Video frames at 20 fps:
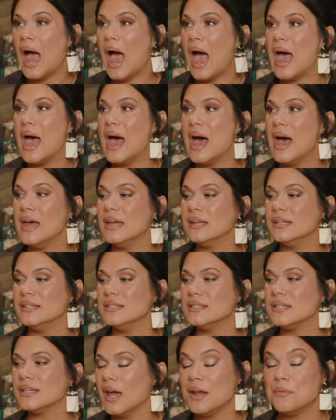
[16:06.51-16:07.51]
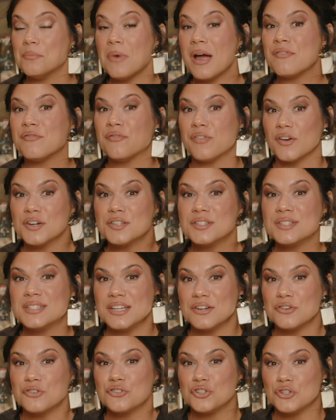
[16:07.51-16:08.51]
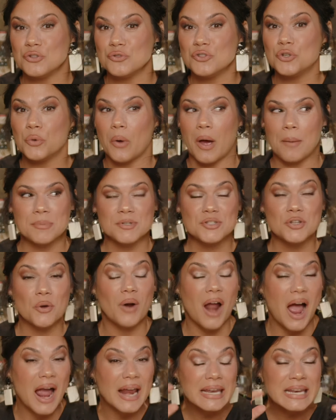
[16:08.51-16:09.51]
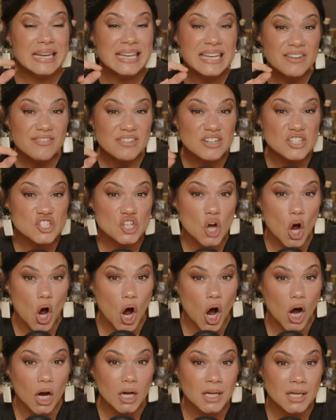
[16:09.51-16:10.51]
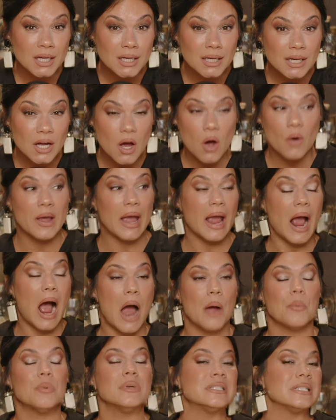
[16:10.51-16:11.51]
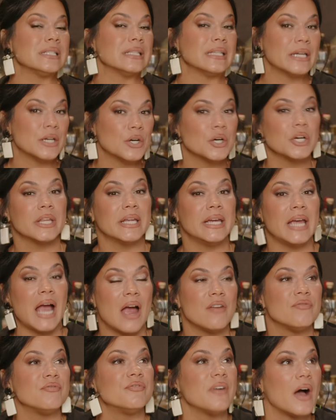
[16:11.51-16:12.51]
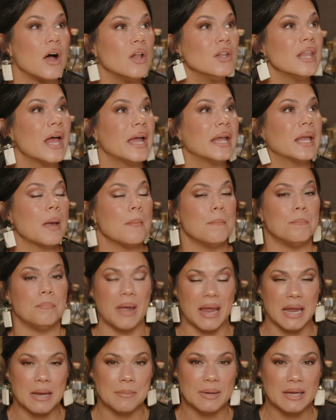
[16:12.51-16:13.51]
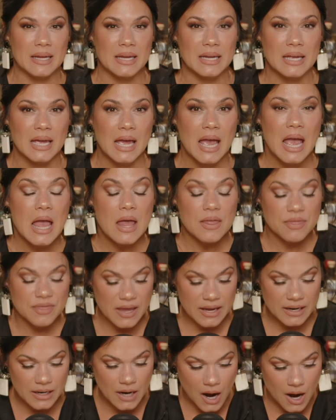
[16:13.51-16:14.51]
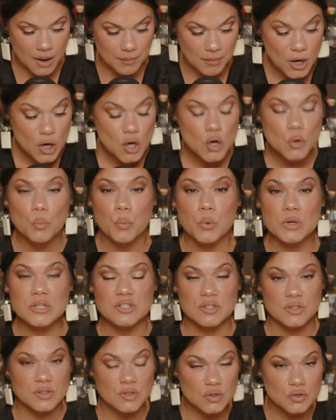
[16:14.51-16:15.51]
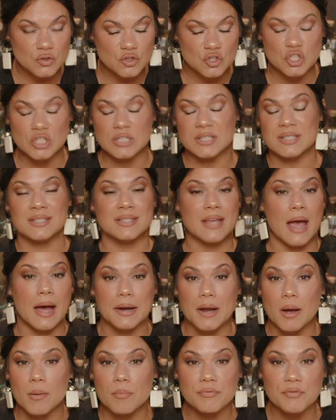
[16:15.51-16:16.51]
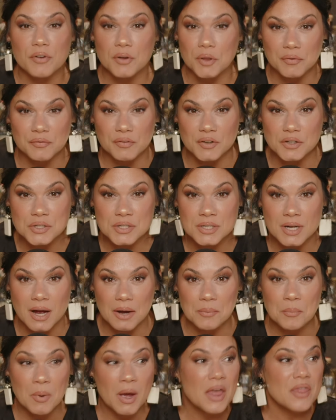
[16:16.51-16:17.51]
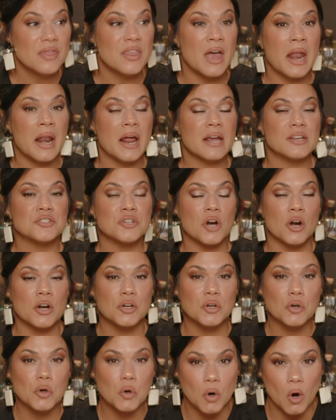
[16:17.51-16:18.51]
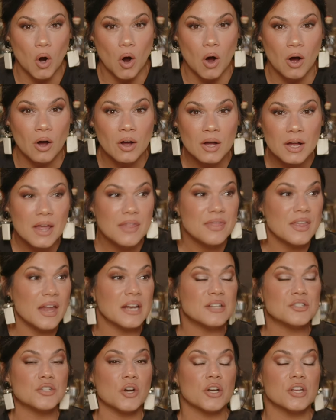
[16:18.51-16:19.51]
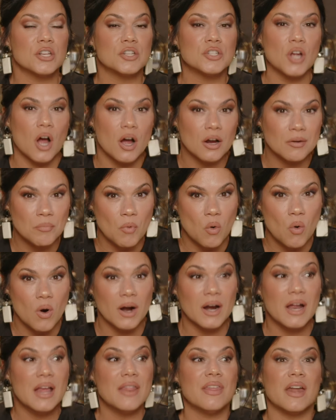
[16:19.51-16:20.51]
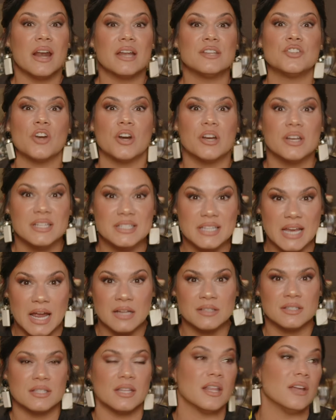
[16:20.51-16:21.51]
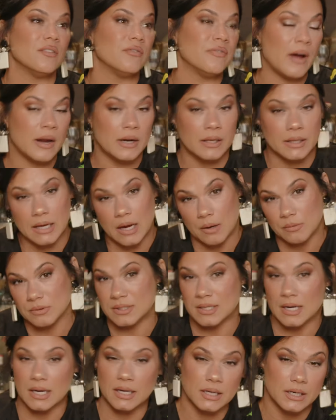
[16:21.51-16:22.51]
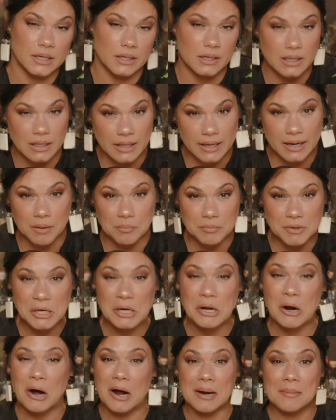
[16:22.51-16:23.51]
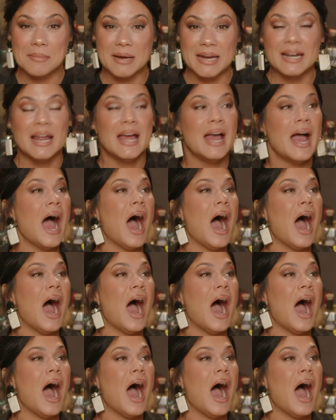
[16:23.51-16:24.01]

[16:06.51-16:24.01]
And in my first Dear Juju episode, I didn't even talk. Okay. I was literally, I felt like a baby that um, was just sat up for the first time. Then I started to crawl. Then I started to talk more. Then I started to dance. And then finally I was naked in a clam. You know what I mean?